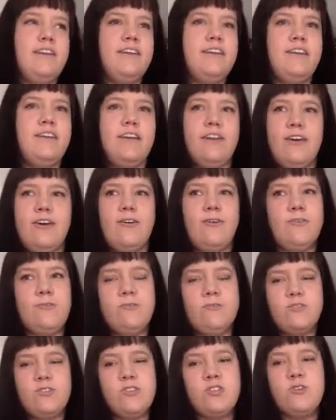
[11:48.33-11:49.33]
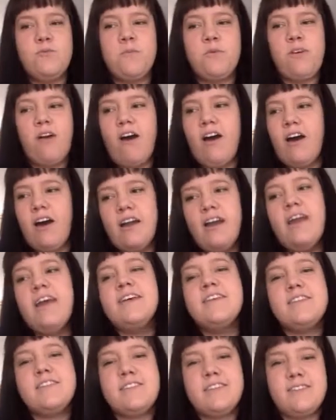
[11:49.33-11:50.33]
you know super
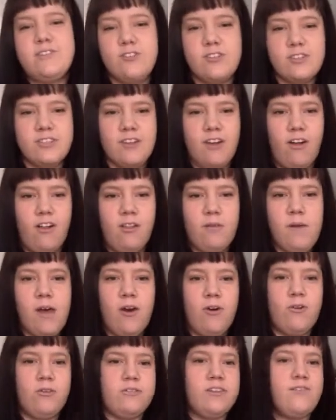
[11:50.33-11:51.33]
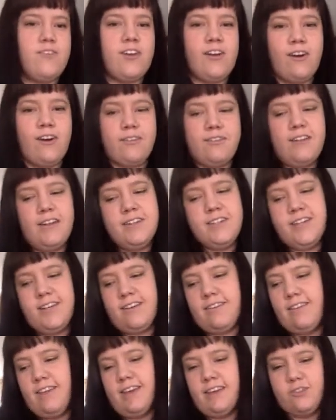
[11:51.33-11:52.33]
honest just all about living
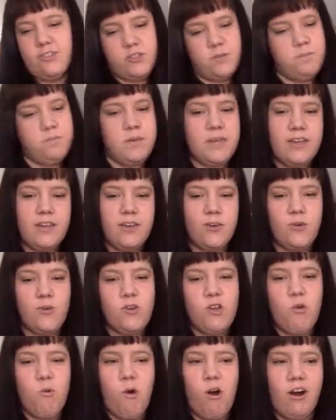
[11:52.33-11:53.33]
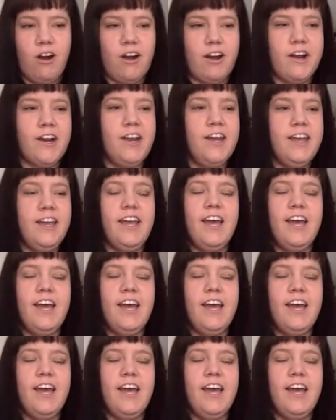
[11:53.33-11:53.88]
authentically and just being who you are